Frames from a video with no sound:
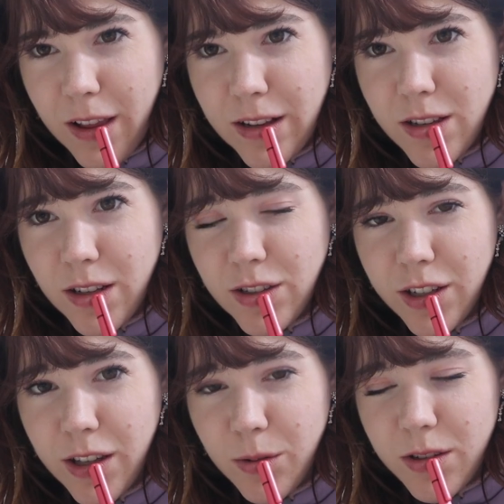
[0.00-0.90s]
That's such a
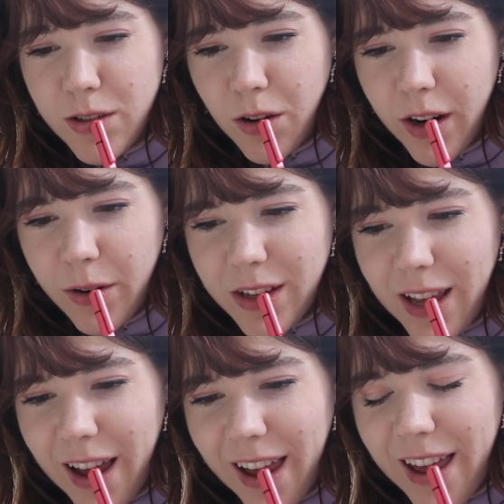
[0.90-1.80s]
cute story. What
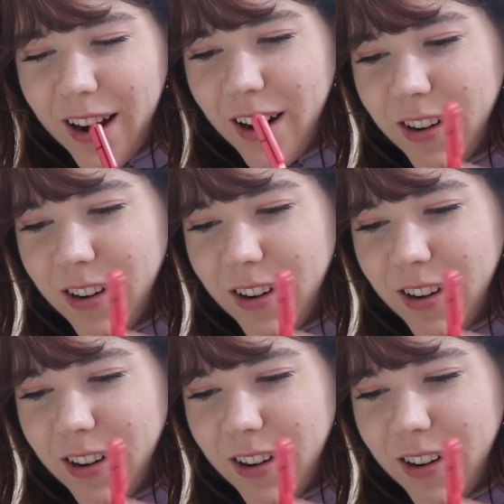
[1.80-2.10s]
the heck